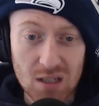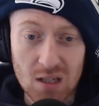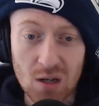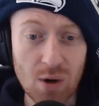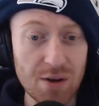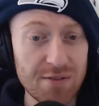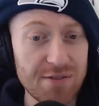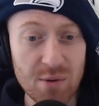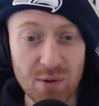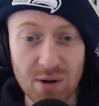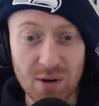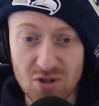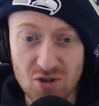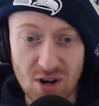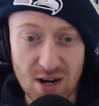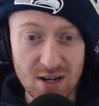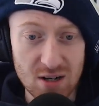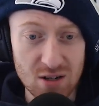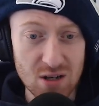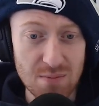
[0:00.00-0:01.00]
whether you want to
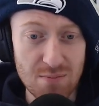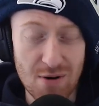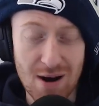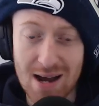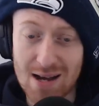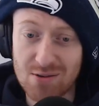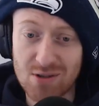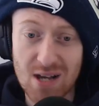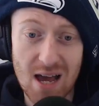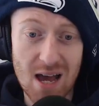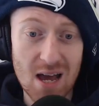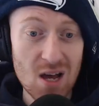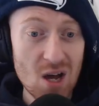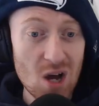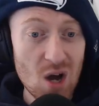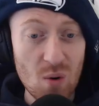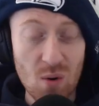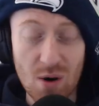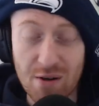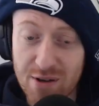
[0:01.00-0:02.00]
trade on your browser,
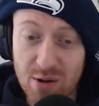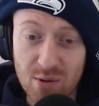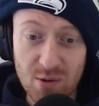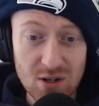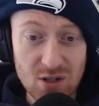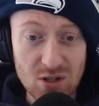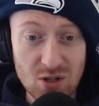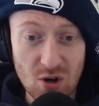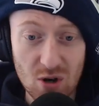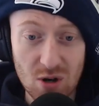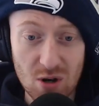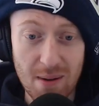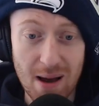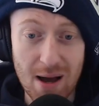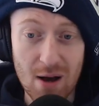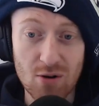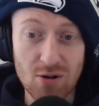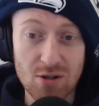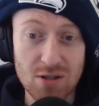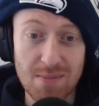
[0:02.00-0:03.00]
whether you want to talk
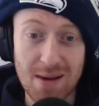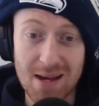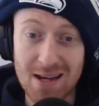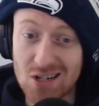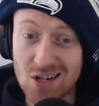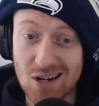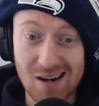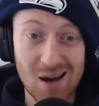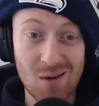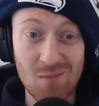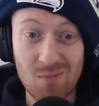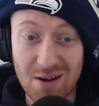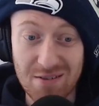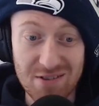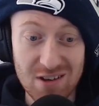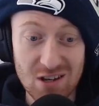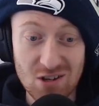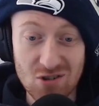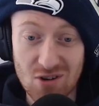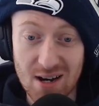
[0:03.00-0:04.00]
about automation, and whether
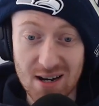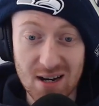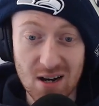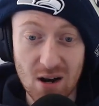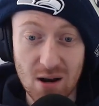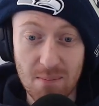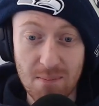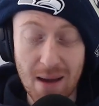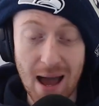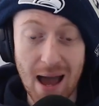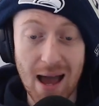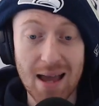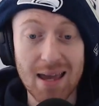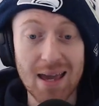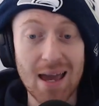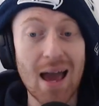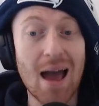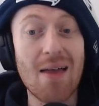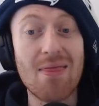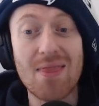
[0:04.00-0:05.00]
you're trading on a
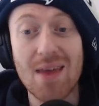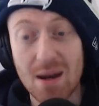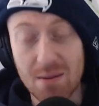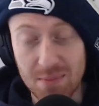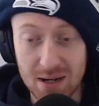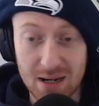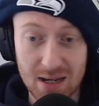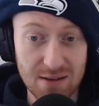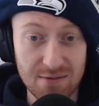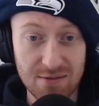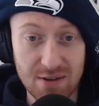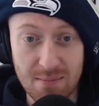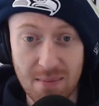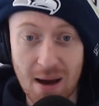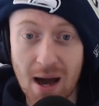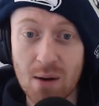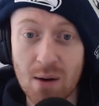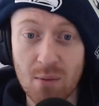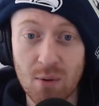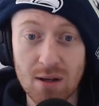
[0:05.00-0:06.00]
Mac. And then I'm going to give you
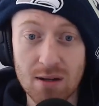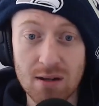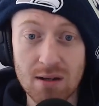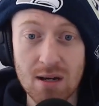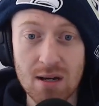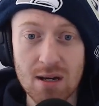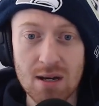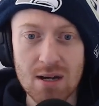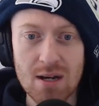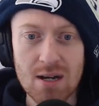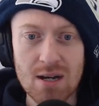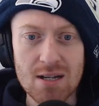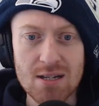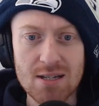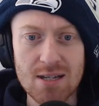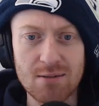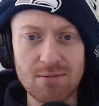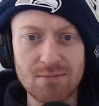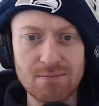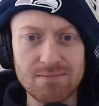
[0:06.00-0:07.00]
my one.
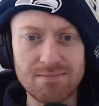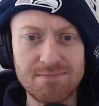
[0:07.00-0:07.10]
So